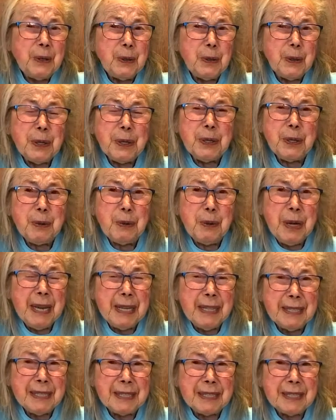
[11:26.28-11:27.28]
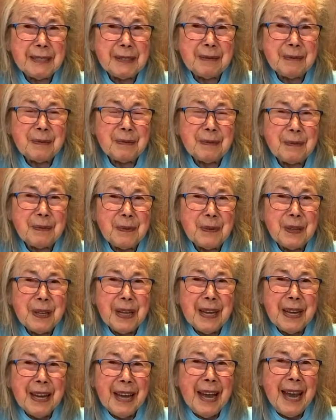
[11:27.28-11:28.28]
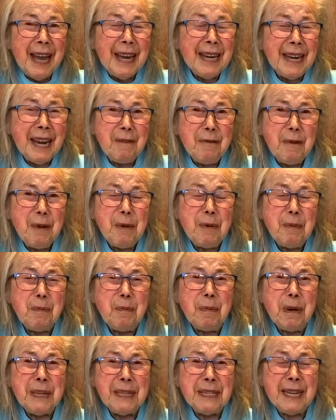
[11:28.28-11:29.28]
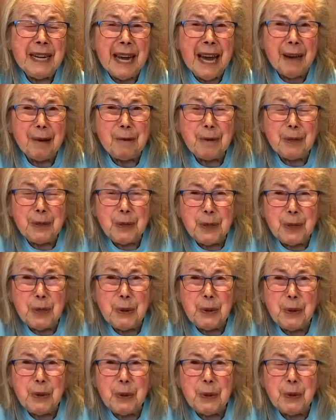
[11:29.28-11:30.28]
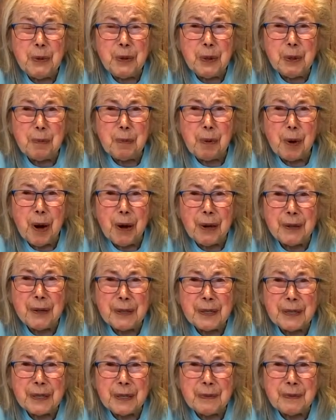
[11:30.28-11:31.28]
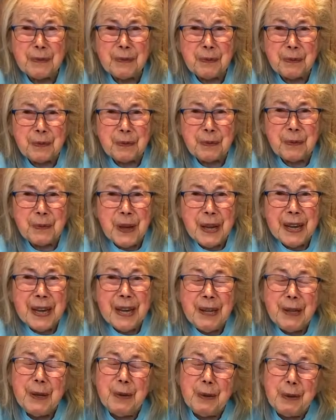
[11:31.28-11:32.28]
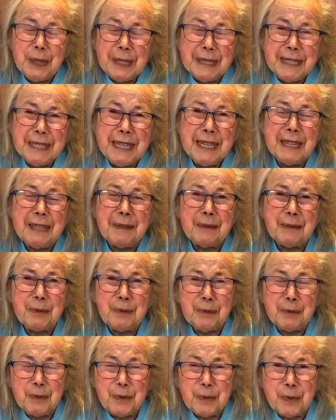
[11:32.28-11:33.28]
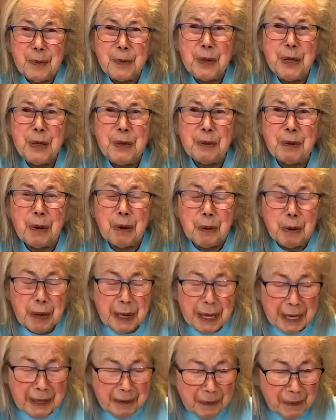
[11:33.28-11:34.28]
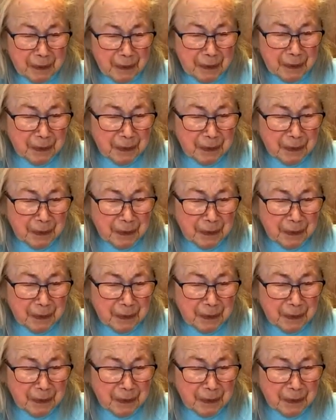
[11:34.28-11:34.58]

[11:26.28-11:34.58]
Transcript: during the weeks, and every Monday I will show you the progress. You will see a tree growing.